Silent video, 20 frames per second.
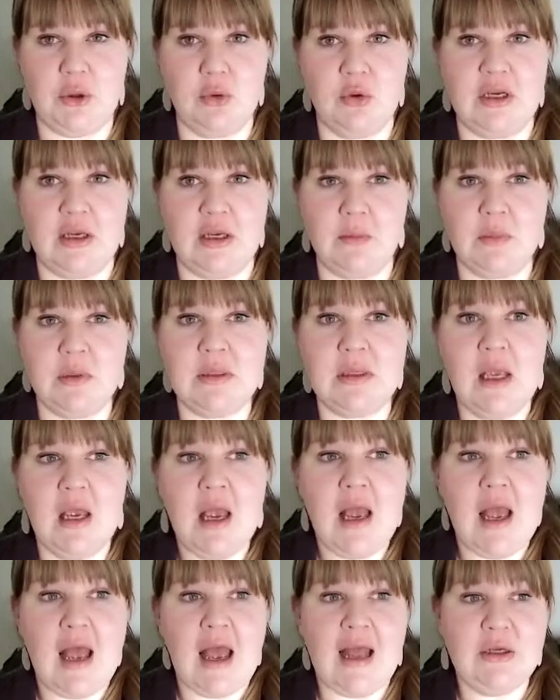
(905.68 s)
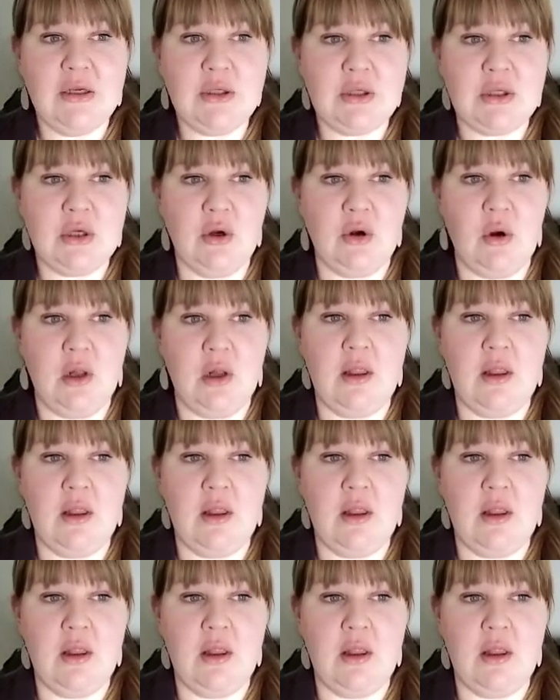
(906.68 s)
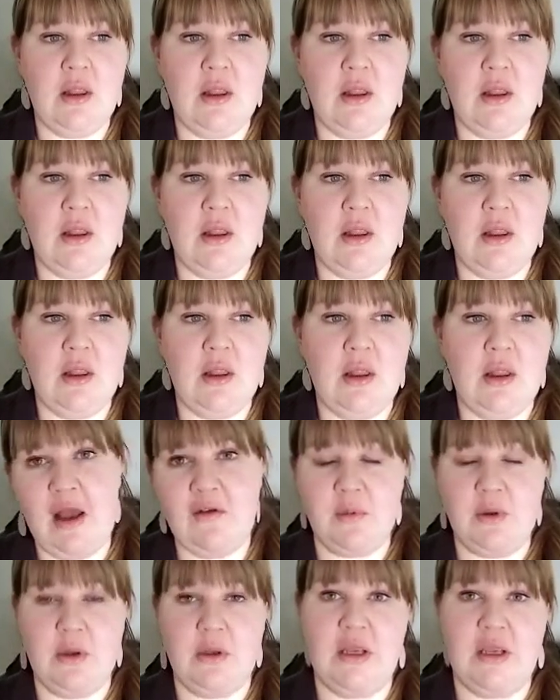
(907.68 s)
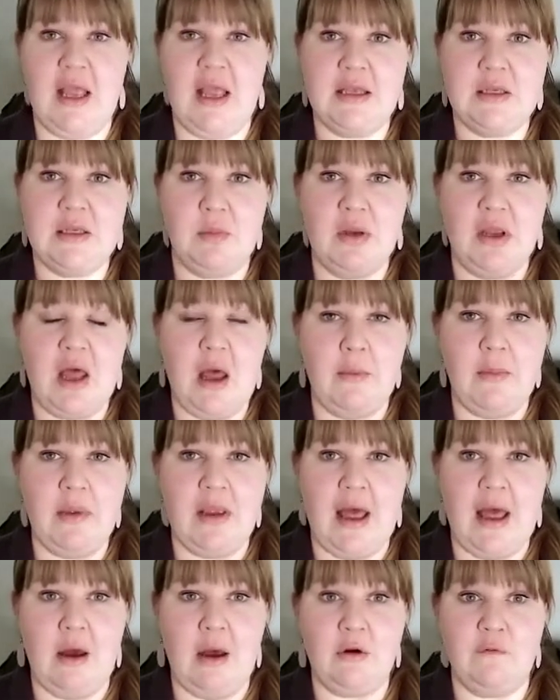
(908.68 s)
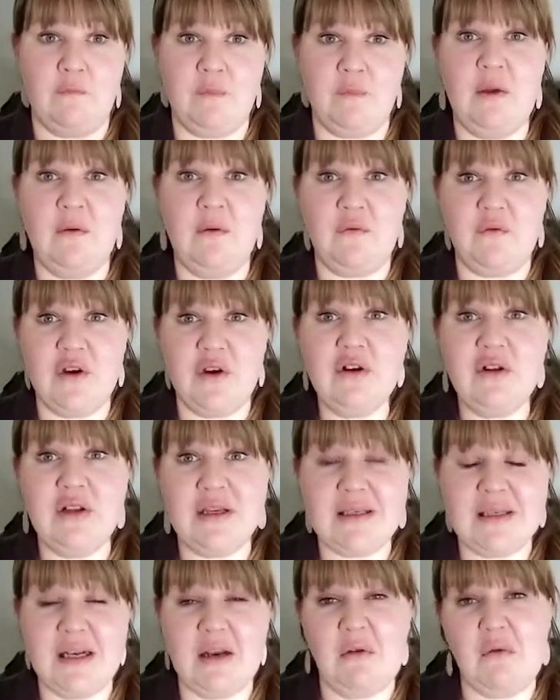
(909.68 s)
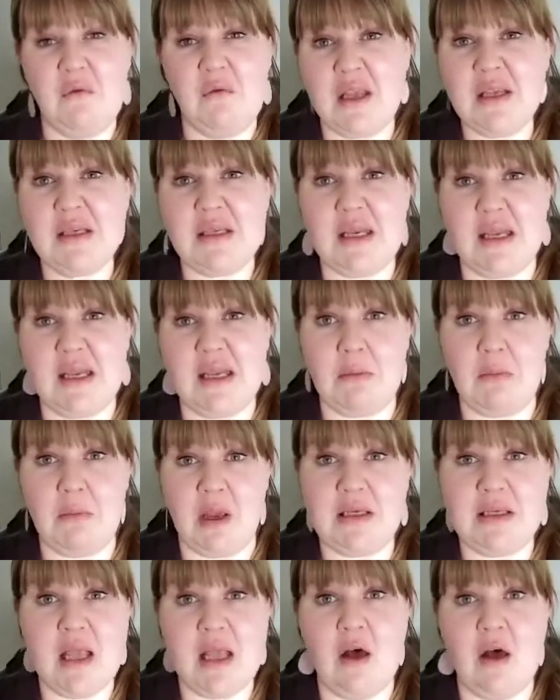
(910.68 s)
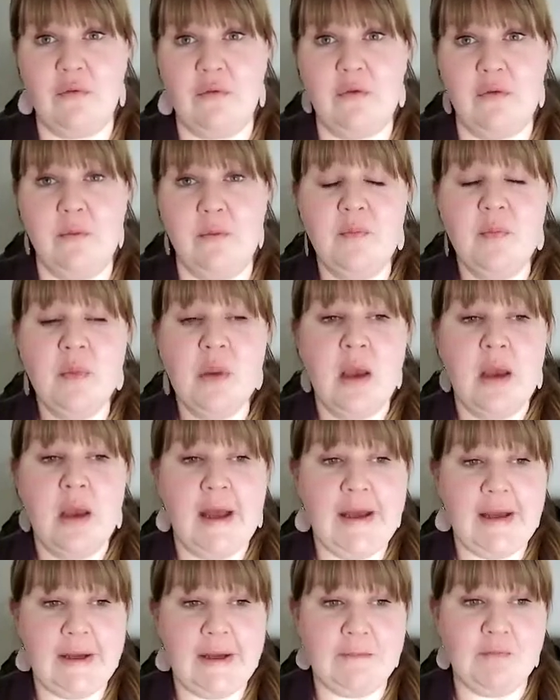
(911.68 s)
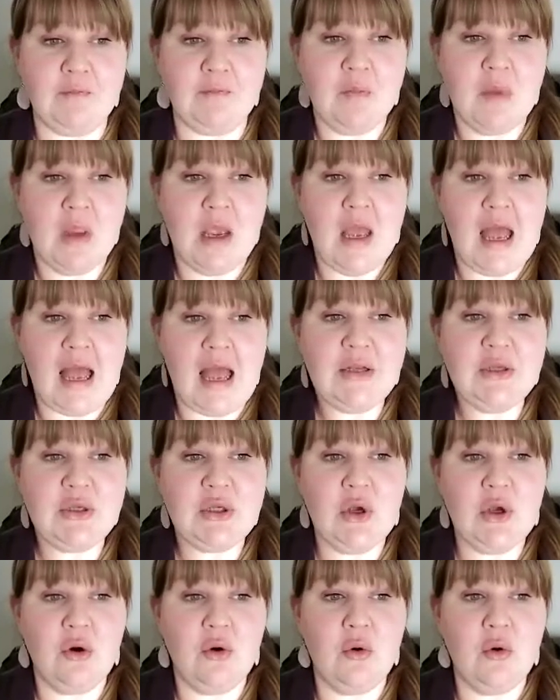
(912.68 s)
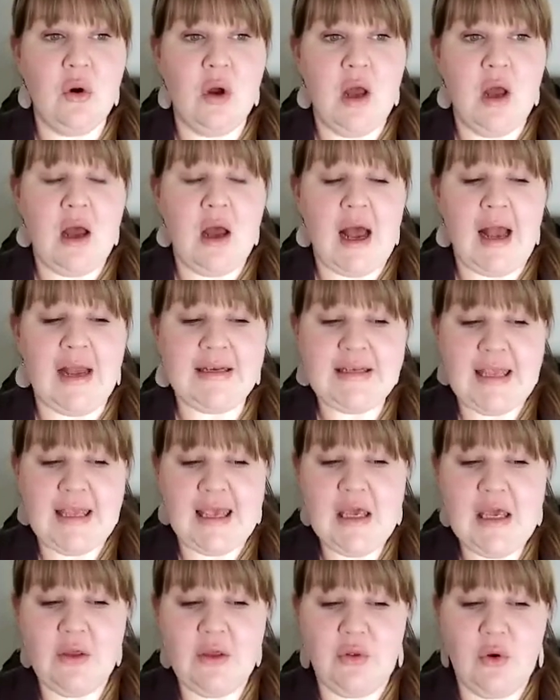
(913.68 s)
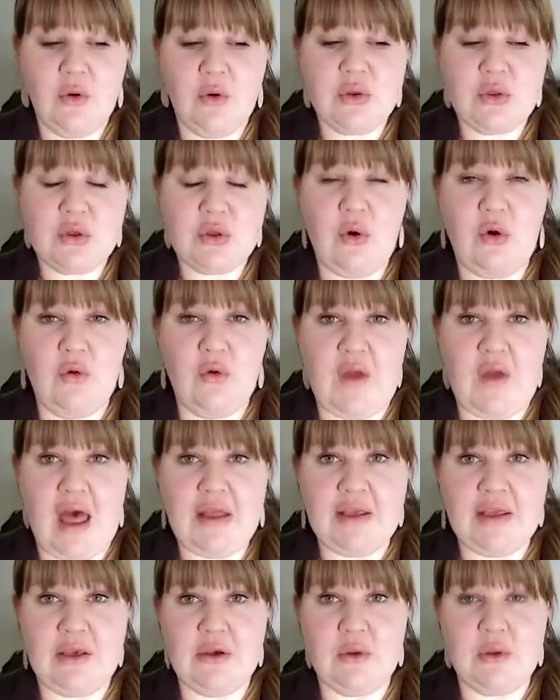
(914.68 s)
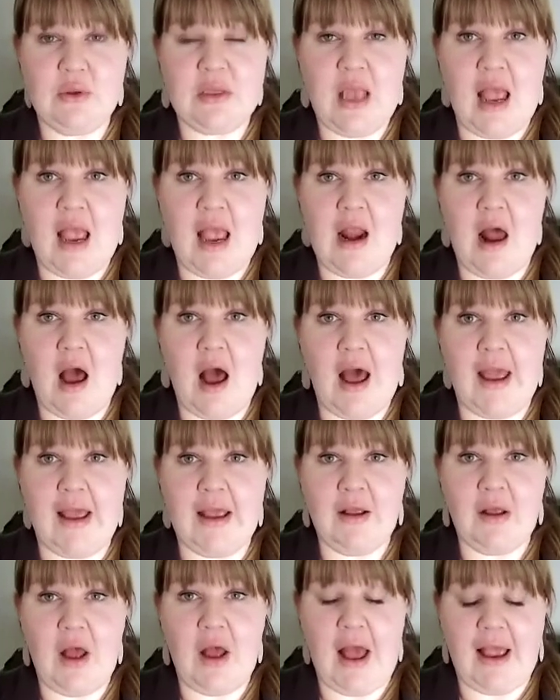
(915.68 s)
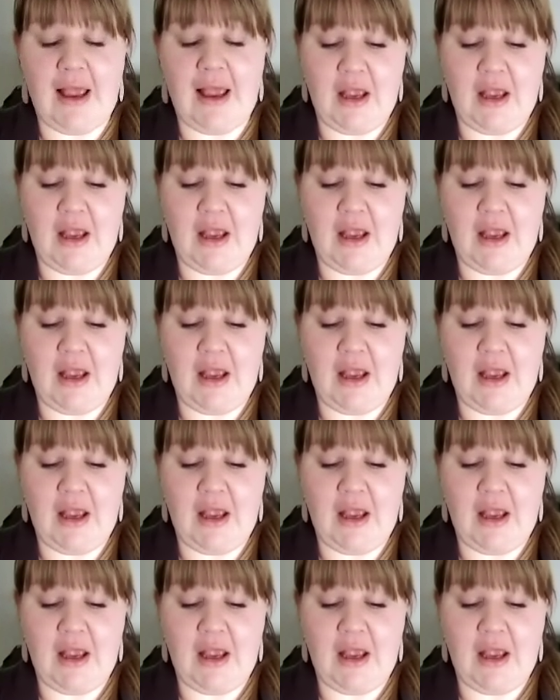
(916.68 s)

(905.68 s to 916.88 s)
dreams. And so the momentum I've building has been coming out of being fearless and investing in myself. And so I take those core values and I